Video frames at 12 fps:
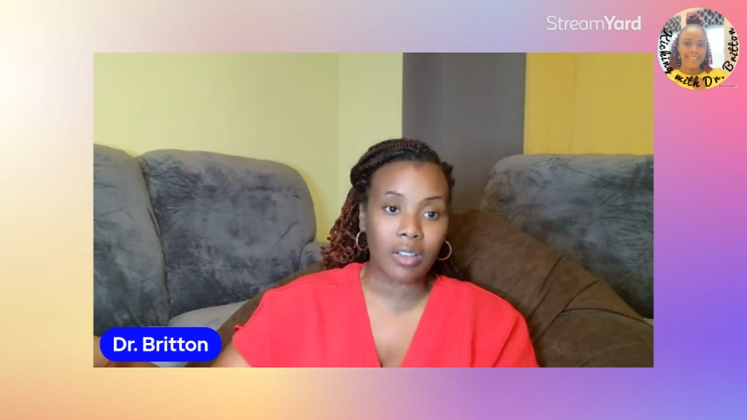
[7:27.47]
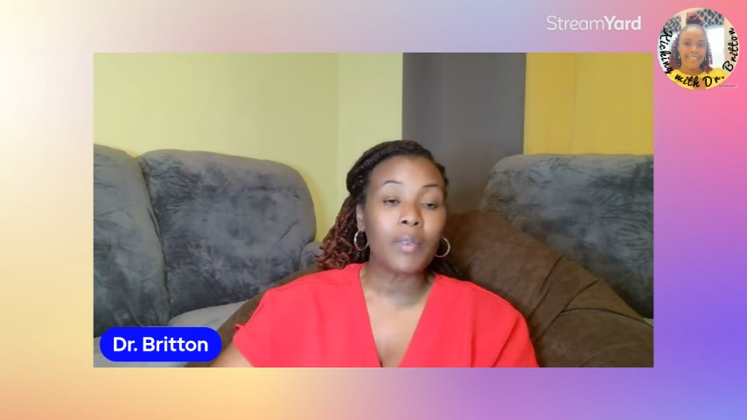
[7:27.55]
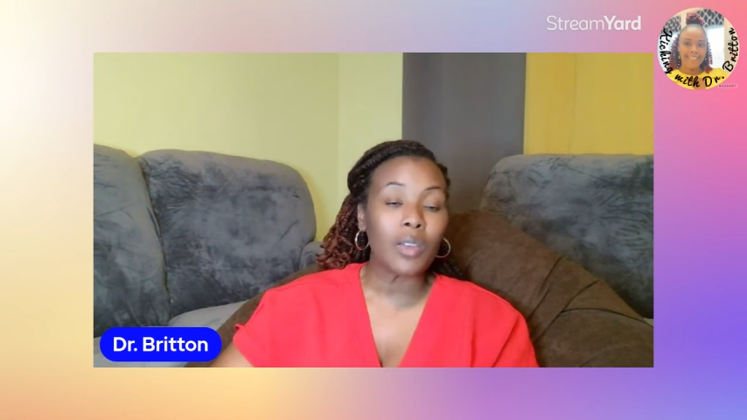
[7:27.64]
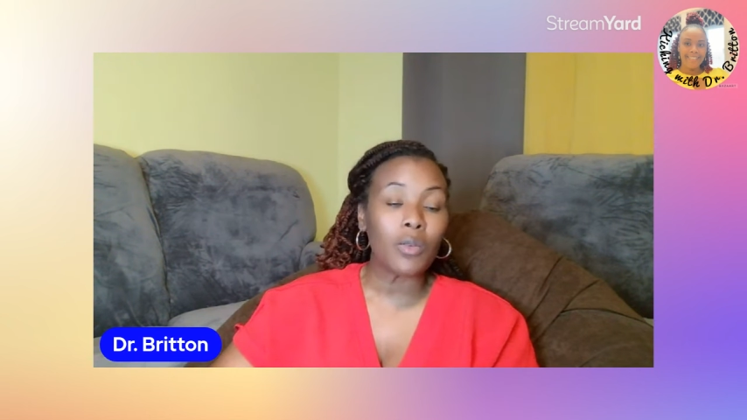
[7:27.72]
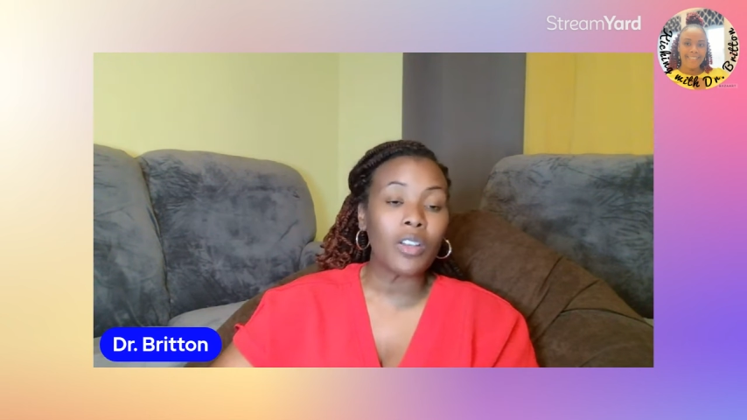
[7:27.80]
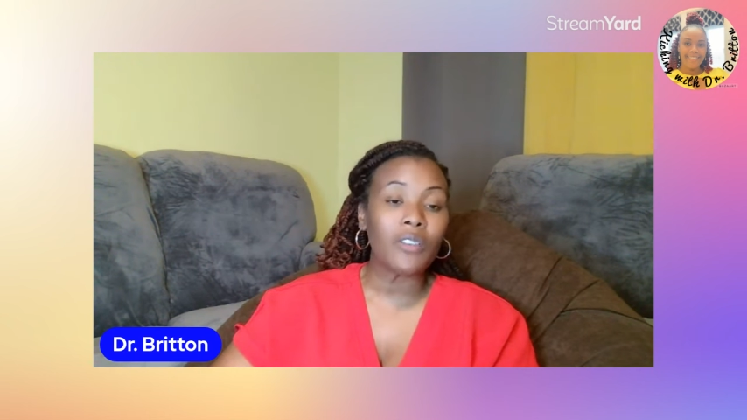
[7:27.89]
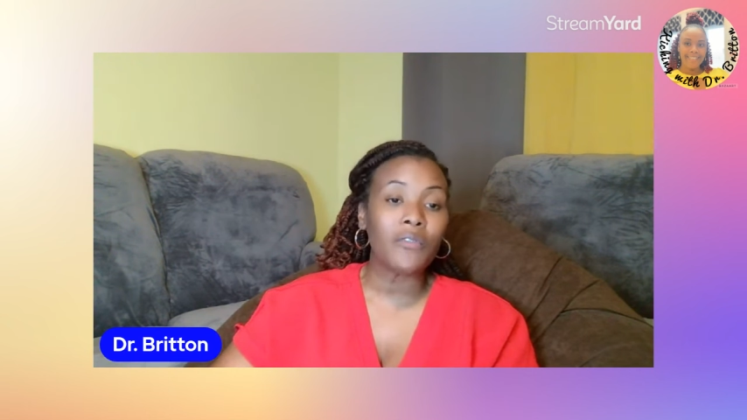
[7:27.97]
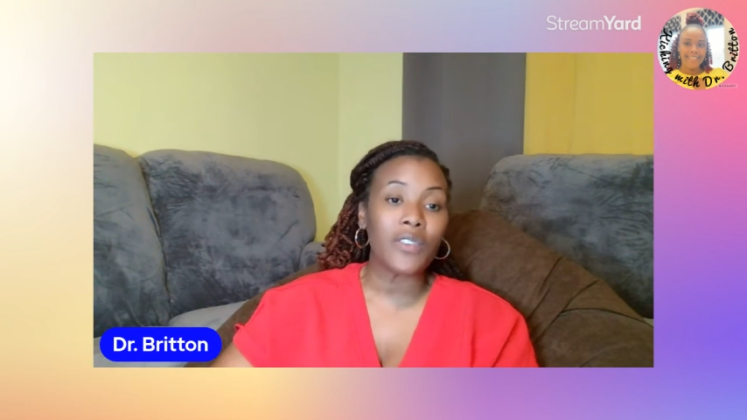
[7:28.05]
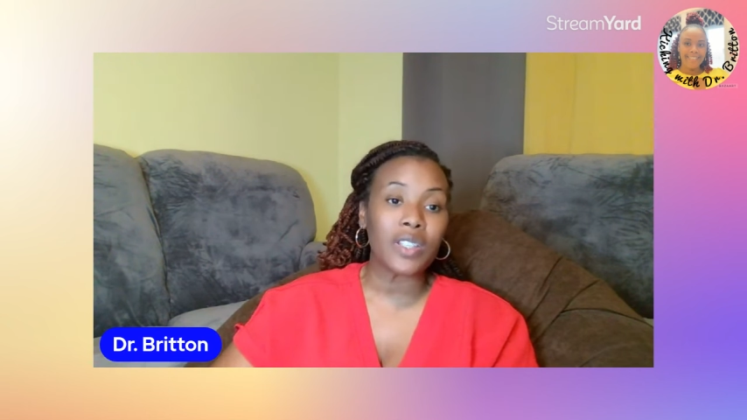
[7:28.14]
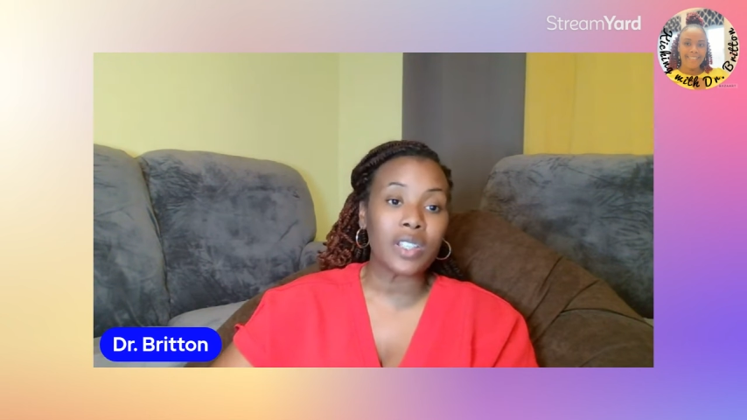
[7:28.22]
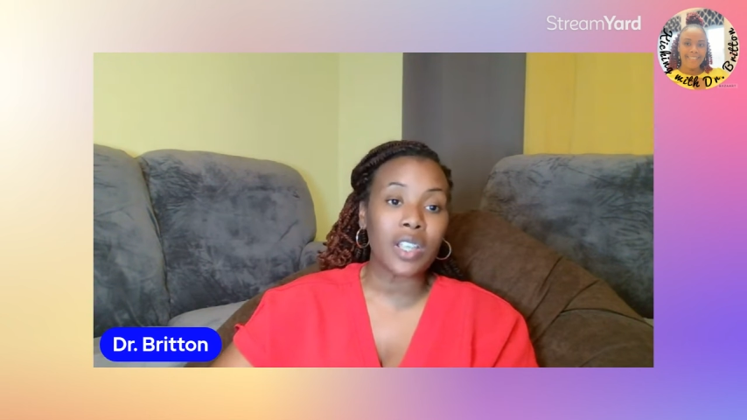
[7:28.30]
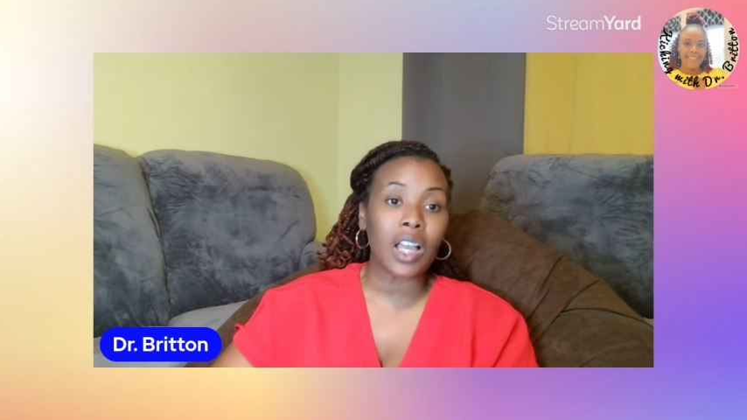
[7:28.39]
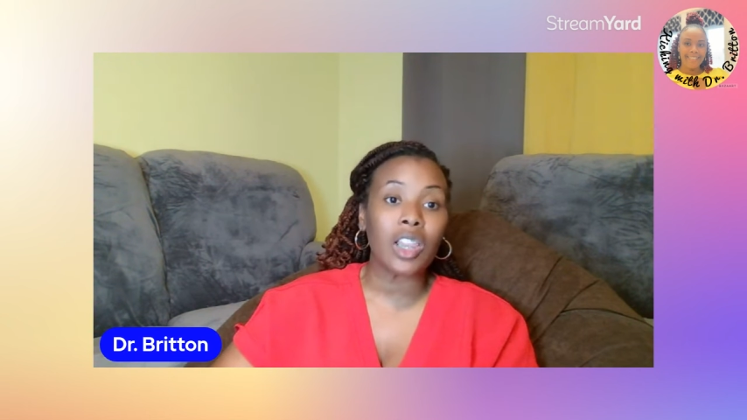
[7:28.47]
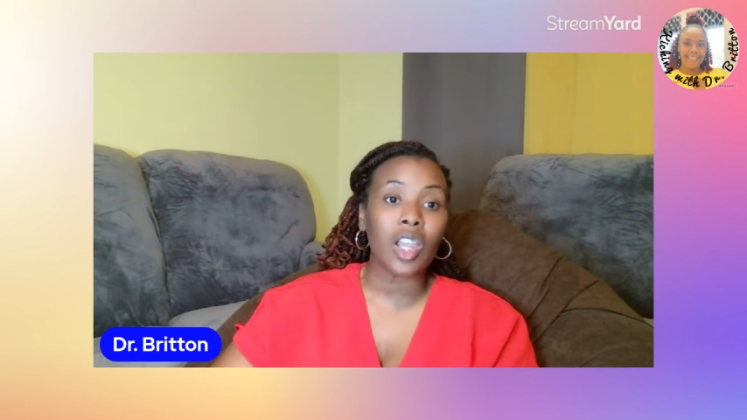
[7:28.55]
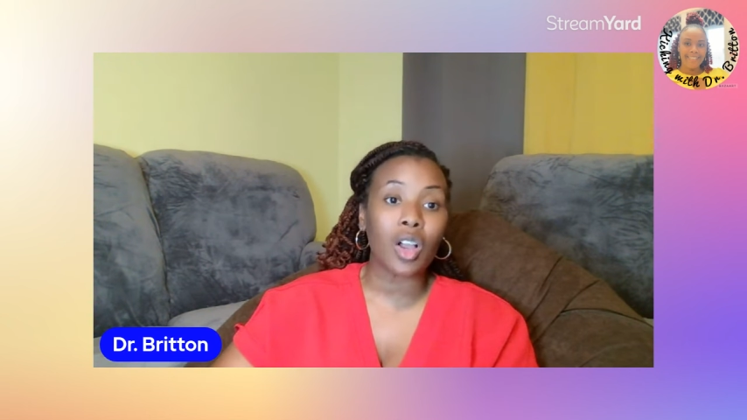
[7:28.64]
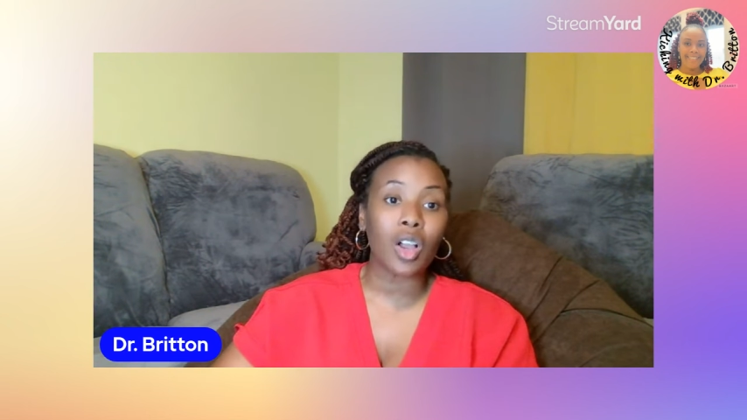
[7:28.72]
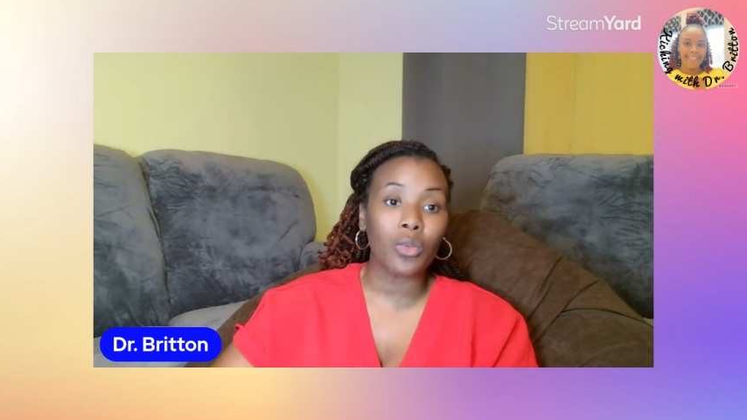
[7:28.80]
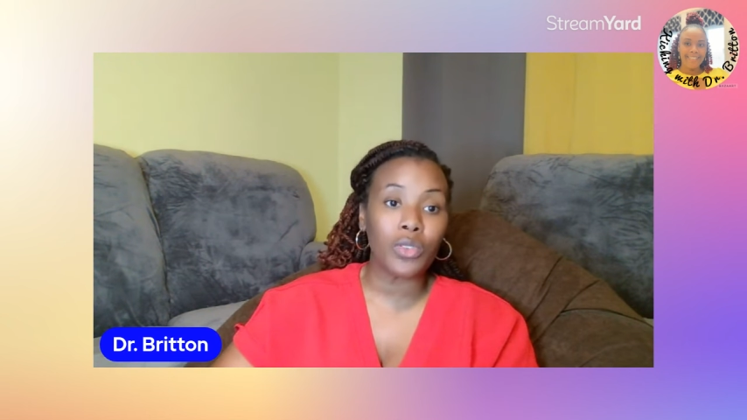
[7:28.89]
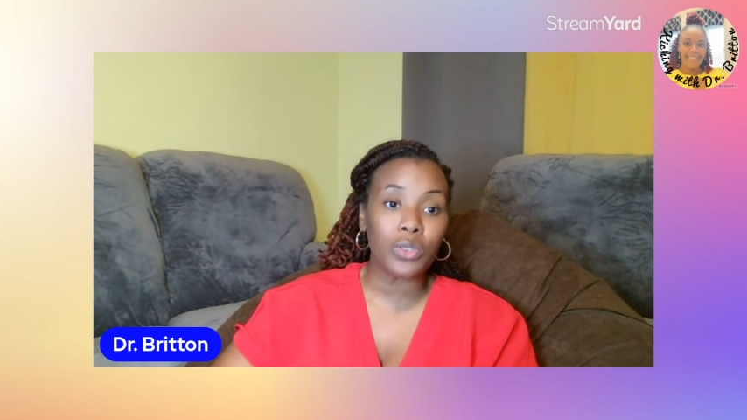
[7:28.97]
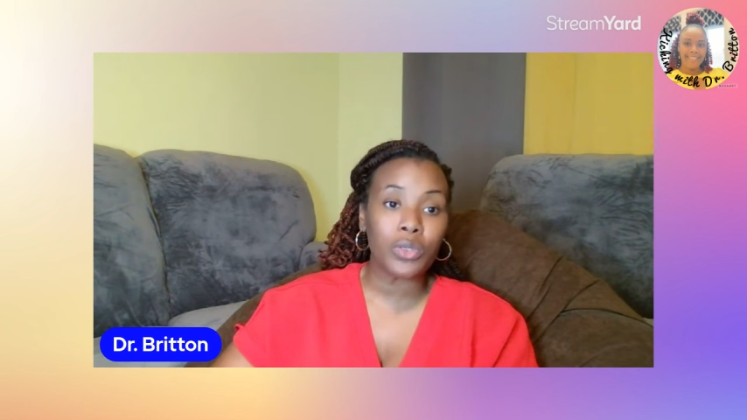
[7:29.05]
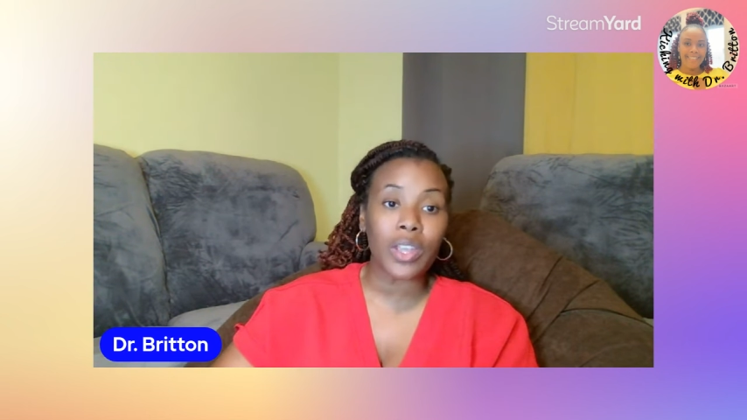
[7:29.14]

B1 visa allow you